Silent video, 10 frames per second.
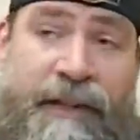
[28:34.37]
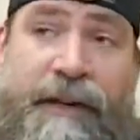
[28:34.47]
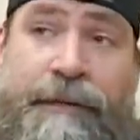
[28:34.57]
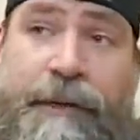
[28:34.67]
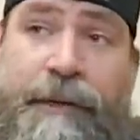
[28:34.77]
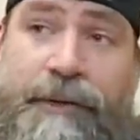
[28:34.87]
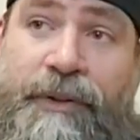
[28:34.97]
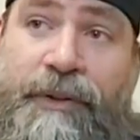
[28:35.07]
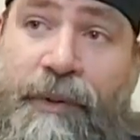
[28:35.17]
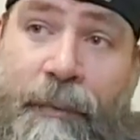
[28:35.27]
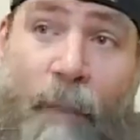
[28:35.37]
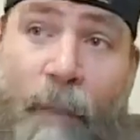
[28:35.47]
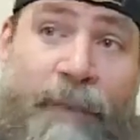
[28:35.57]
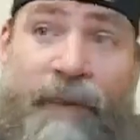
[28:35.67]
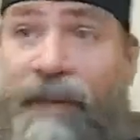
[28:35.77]
future. So I'm hoping
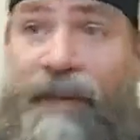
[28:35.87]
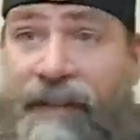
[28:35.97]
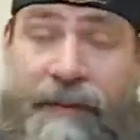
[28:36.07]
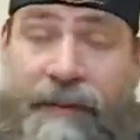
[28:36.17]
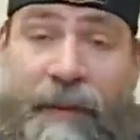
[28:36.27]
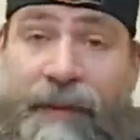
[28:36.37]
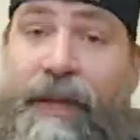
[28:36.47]
within this next month.